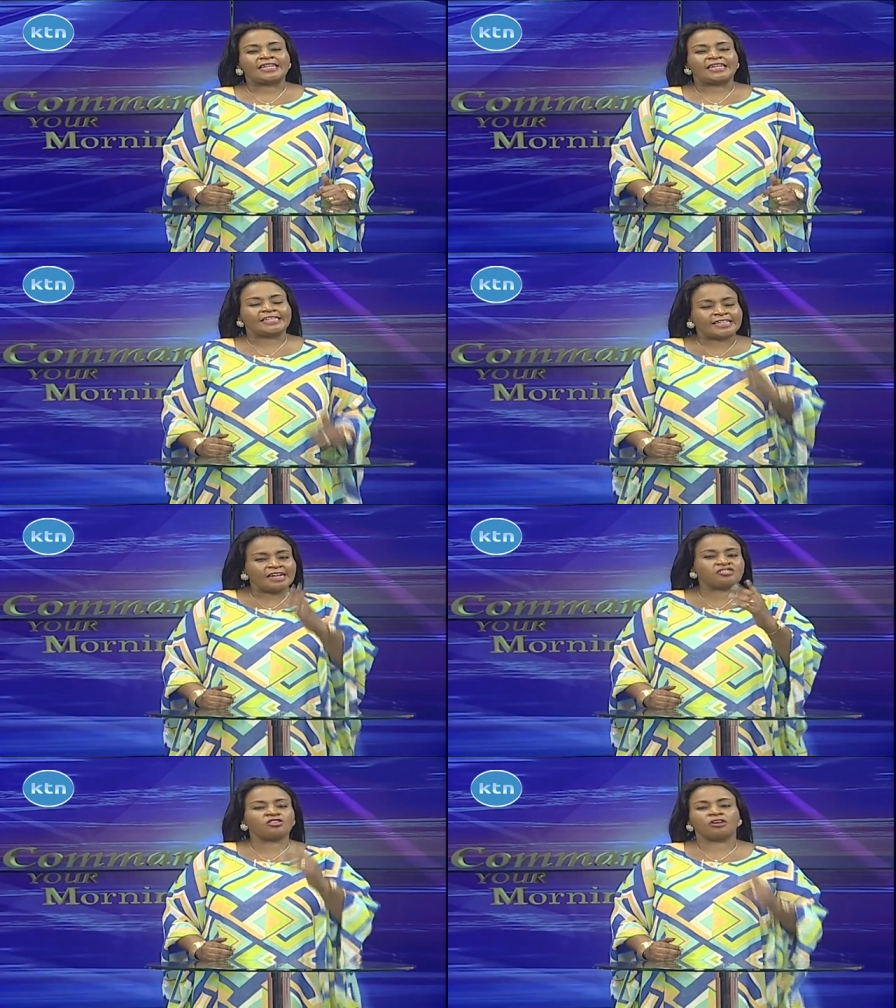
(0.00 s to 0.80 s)
He
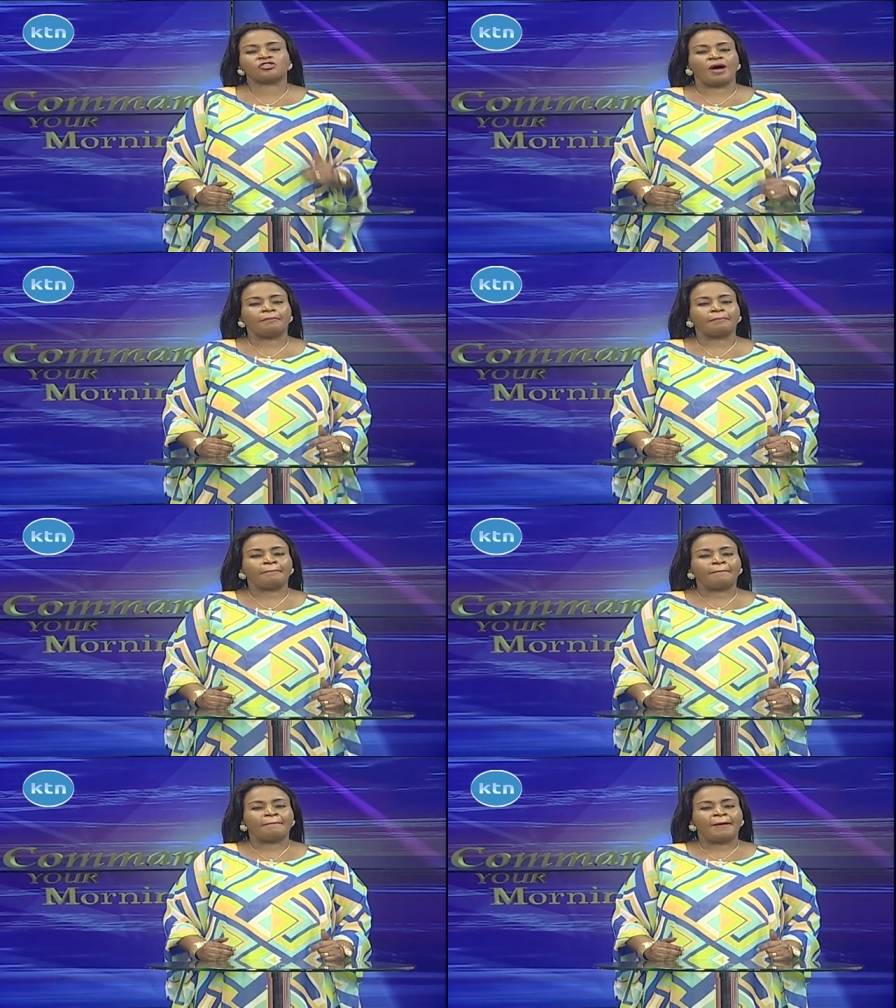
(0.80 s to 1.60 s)
tells Joshua,
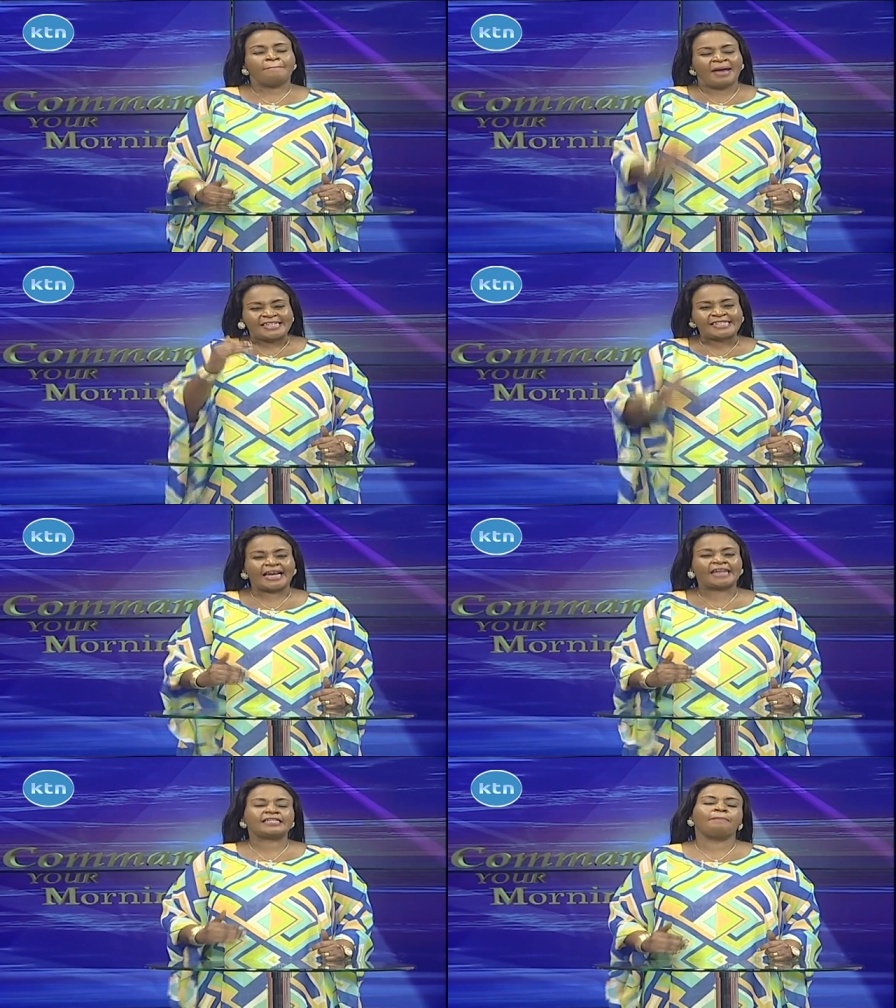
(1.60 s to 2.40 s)

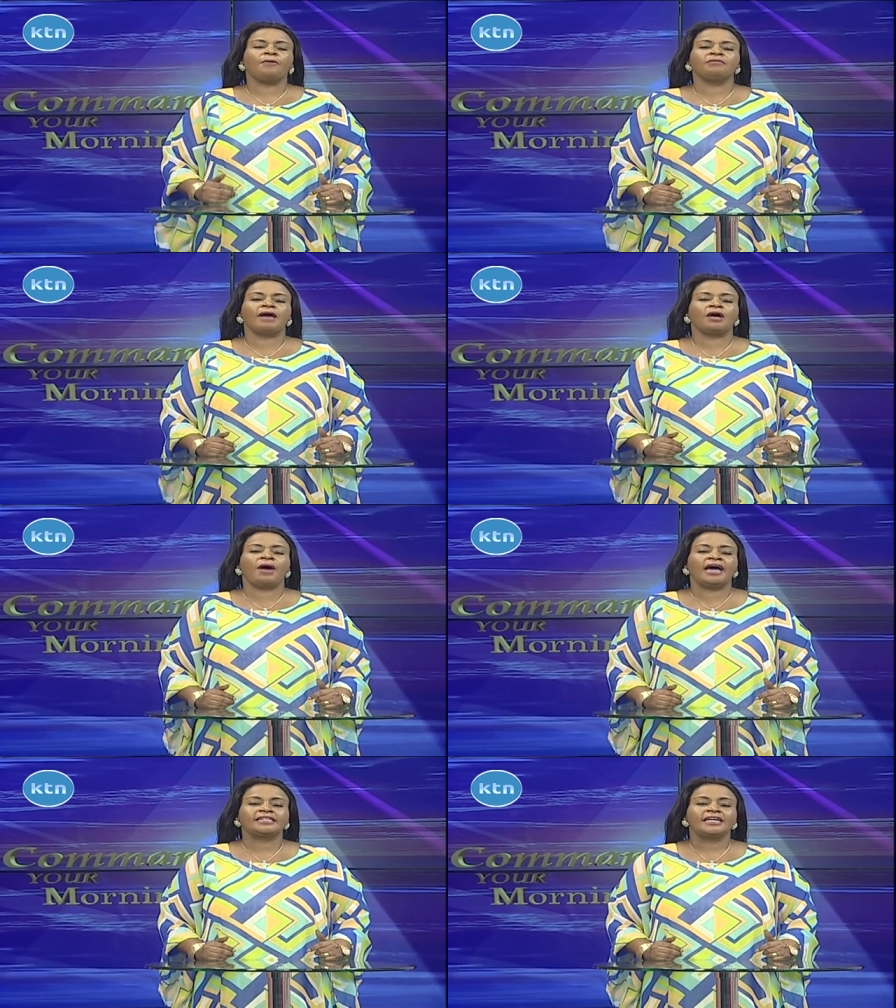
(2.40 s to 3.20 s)
meditate upon my
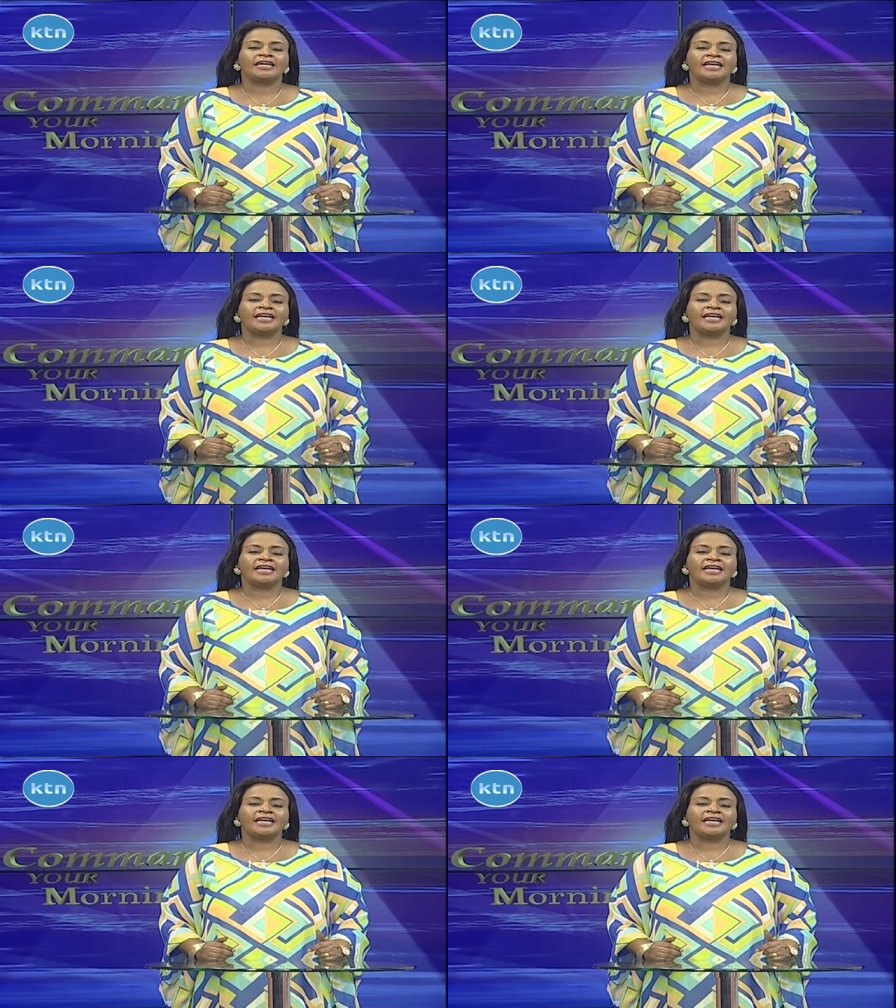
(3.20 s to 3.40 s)
word,